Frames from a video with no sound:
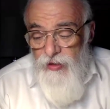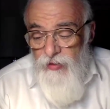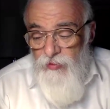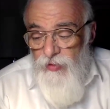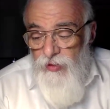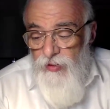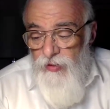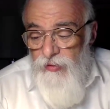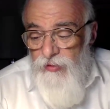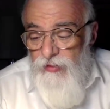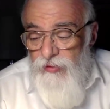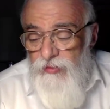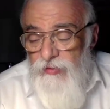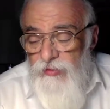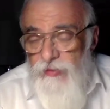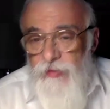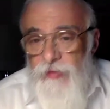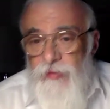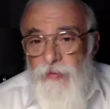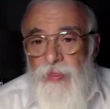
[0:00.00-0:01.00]
Gimel,
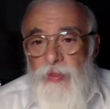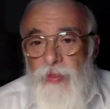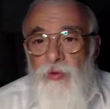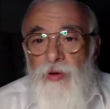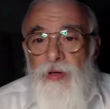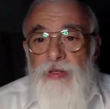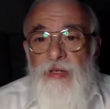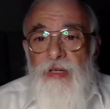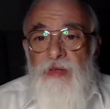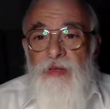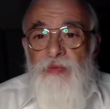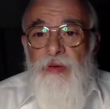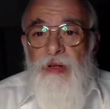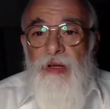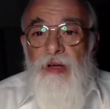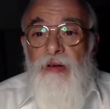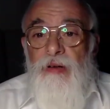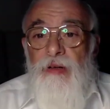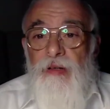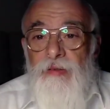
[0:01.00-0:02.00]
where
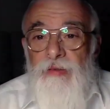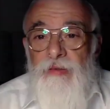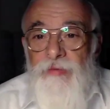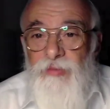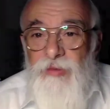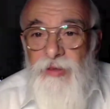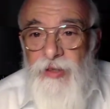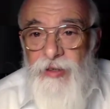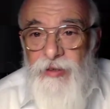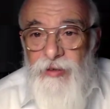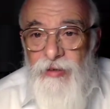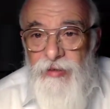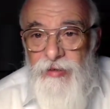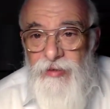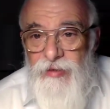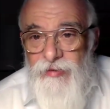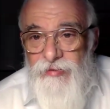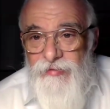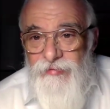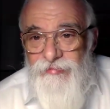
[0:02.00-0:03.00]
explain oh, morning
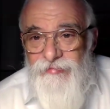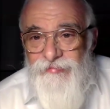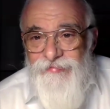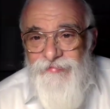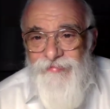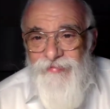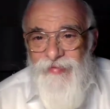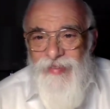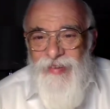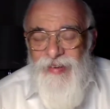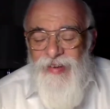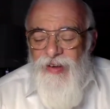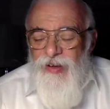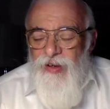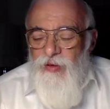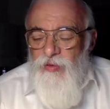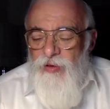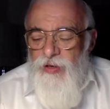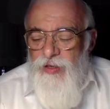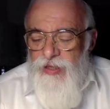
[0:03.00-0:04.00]
Yossi,
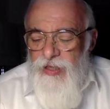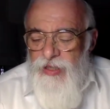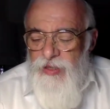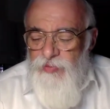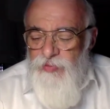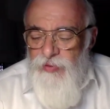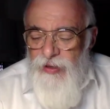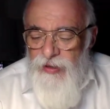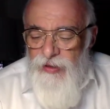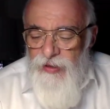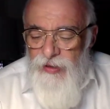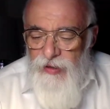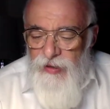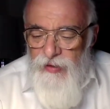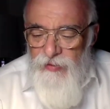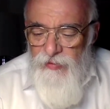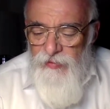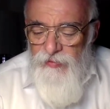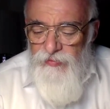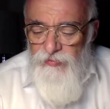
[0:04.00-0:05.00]
where
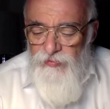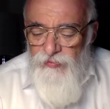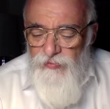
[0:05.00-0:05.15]
explaining